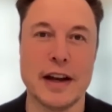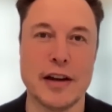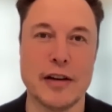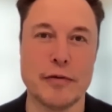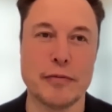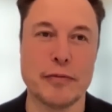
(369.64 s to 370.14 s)

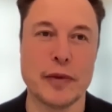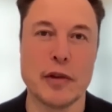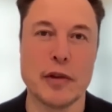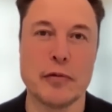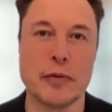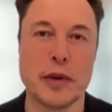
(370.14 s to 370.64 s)
um,
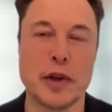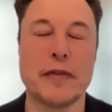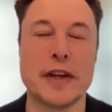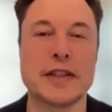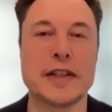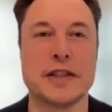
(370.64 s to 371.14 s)
you know, the
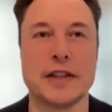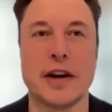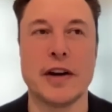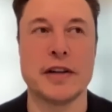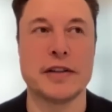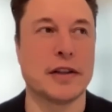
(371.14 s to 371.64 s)
best case
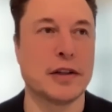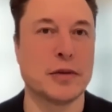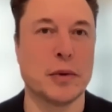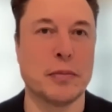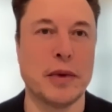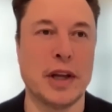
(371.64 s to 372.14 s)
scenario is that
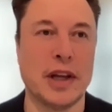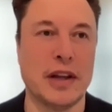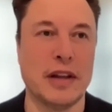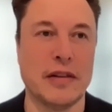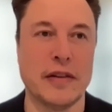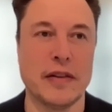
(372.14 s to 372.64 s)
this would
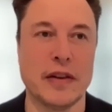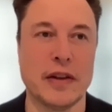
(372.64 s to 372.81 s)
be,